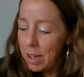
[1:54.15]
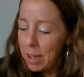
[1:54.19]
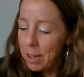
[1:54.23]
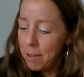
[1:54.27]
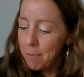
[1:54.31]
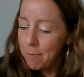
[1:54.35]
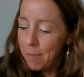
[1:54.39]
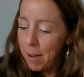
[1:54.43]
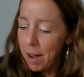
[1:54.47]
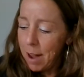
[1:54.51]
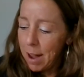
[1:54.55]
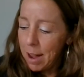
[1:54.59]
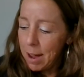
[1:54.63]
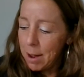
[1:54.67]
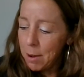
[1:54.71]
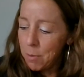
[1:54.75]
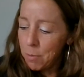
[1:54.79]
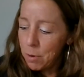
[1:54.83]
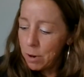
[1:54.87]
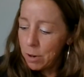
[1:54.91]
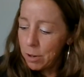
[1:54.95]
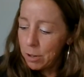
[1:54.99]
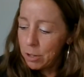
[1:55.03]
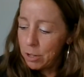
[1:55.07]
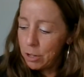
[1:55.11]
if I
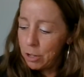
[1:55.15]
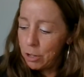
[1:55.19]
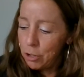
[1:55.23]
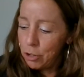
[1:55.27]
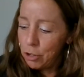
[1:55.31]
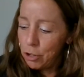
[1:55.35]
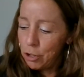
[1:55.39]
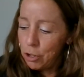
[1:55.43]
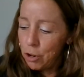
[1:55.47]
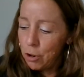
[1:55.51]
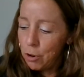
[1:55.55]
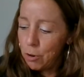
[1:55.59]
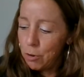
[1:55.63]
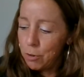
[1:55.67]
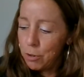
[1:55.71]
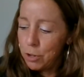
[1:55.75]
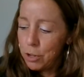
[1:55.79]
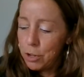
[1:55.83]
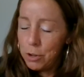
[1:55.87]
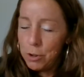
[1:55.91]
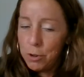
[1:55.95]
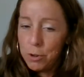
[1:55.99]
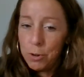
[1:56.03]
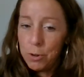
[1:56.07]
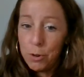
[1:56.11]
were to show
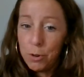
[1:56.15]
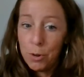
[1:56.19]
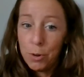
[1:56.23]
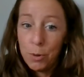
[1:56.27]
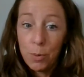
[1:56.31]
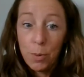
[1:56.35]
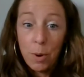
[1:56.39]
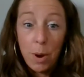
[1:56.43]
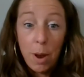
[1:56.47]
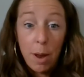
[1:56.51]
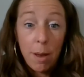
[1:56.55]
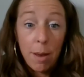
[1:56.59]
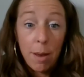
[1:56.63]
you